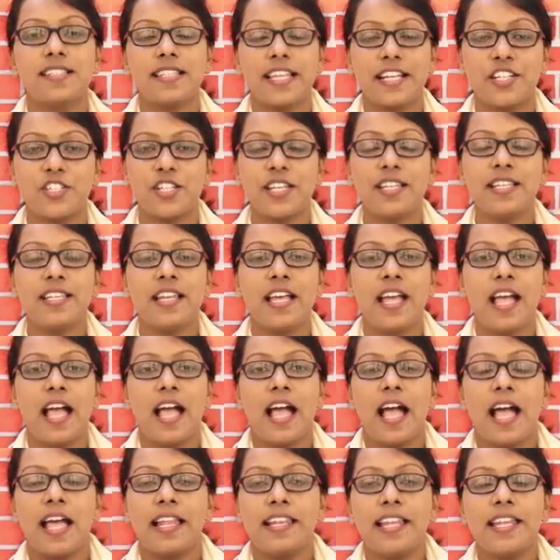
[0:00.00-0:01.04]
section,
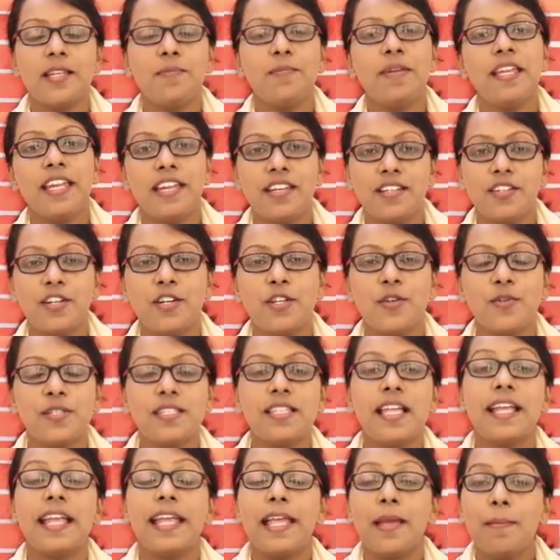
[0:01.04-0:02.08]
let me introduce
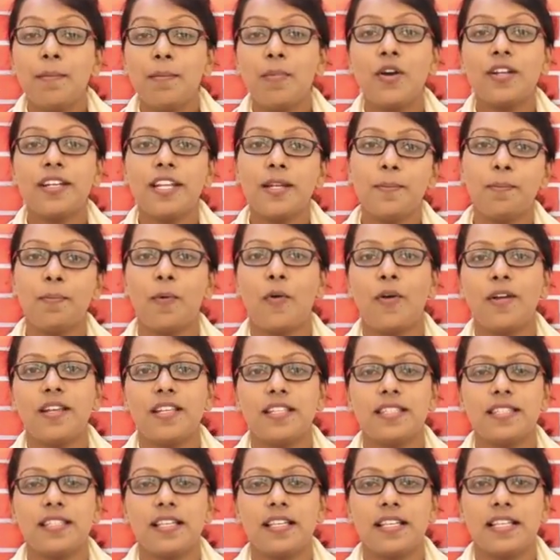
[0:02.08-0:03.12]
the important
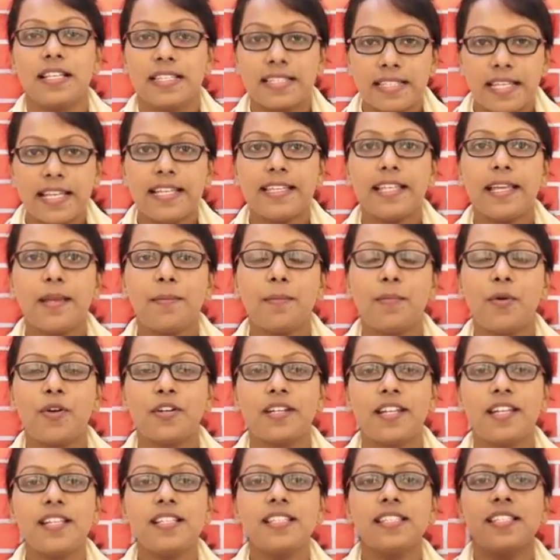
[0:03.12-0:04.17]
points. See the
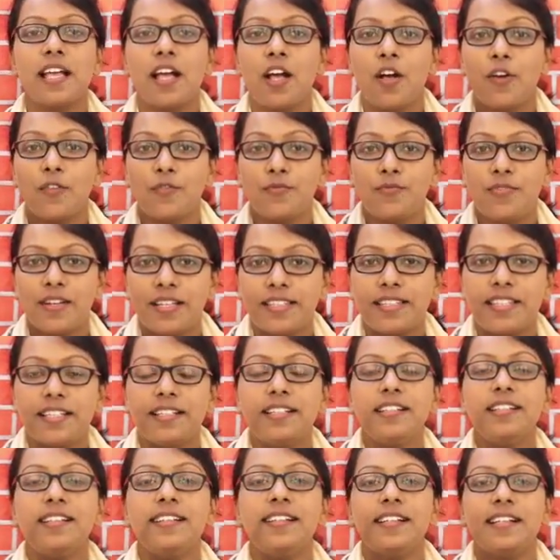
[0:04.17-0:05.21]
importance:
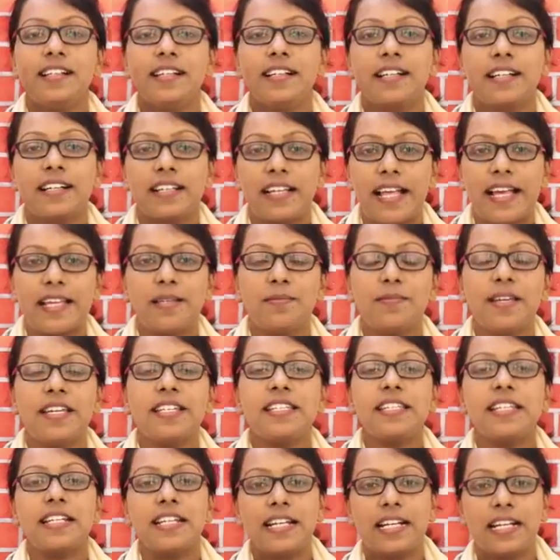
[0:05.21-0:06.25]
weather,
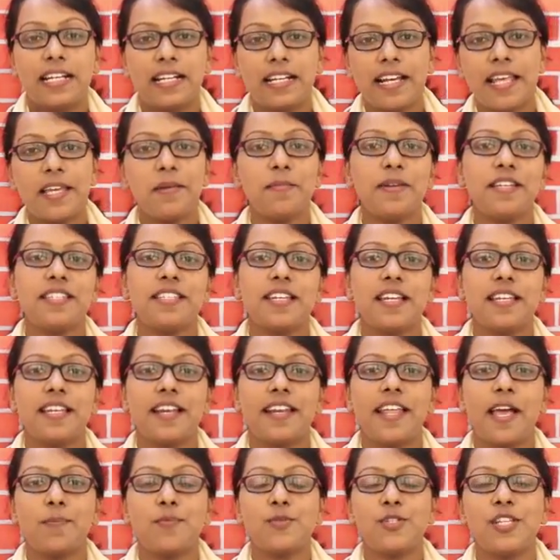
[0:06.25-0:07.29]
climate and
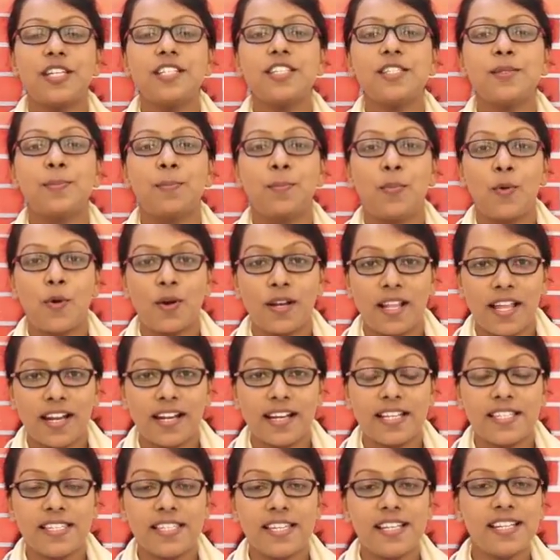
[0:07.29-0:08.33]
adaptations, polar
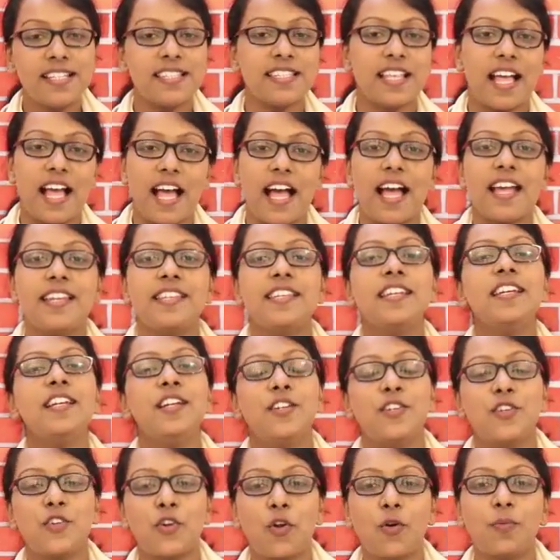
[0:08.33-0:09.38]
regions and
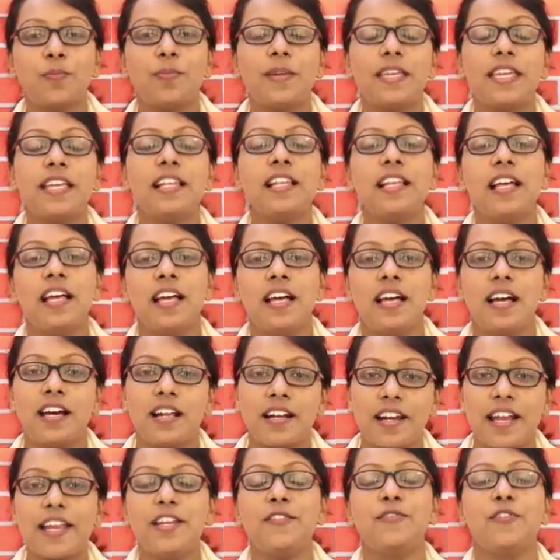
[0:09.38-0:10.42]
tropical
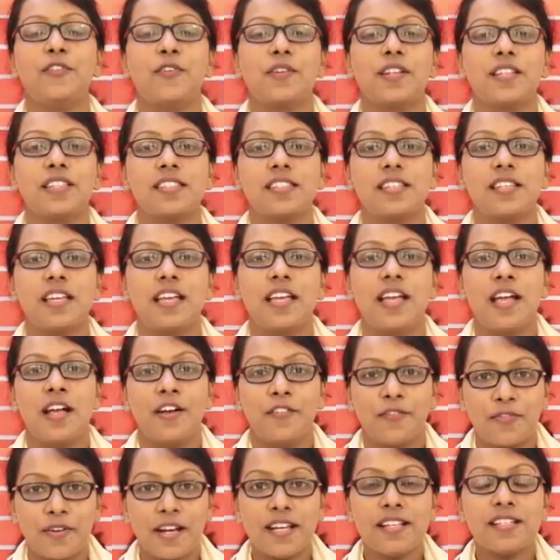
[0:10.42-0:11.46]
rainforests.
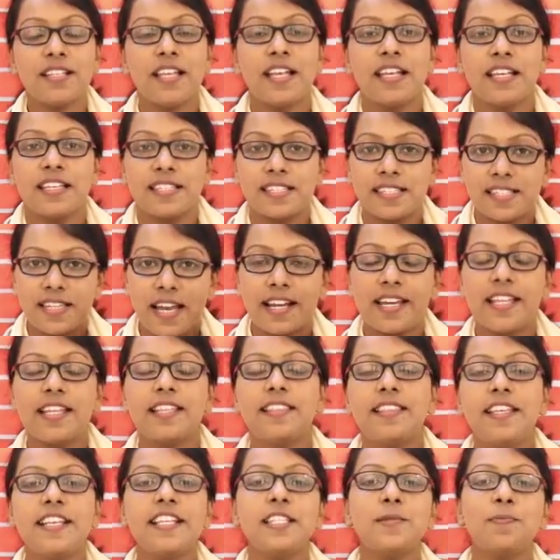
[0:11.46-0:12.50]
Friends,
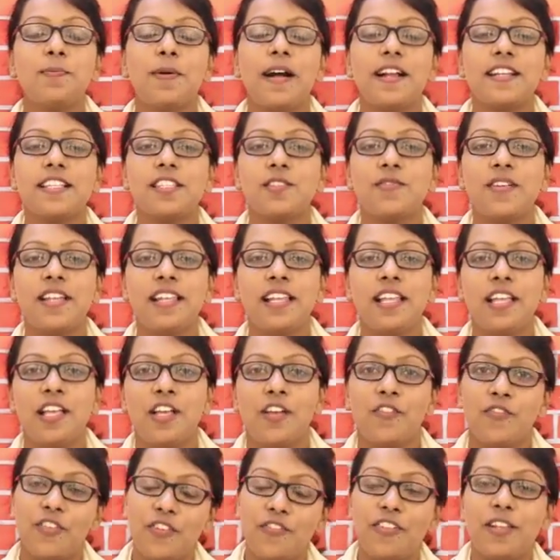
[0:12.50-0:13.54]
study these parts well.
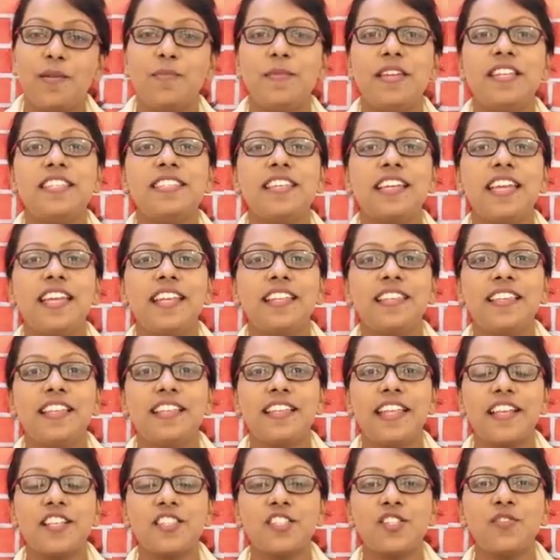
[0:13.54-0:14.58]
We will meet again in the
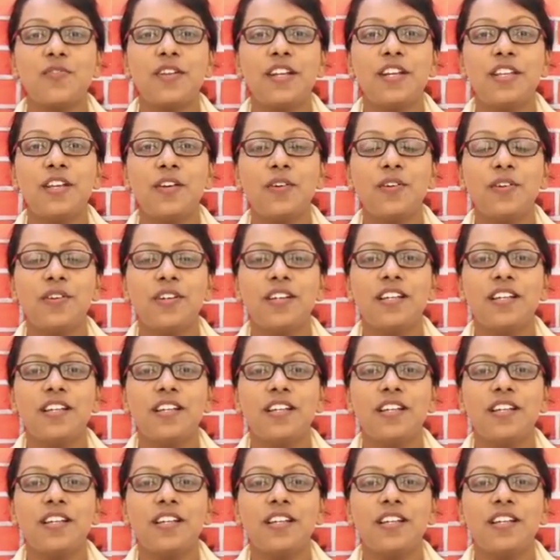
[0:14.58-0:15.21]
next video.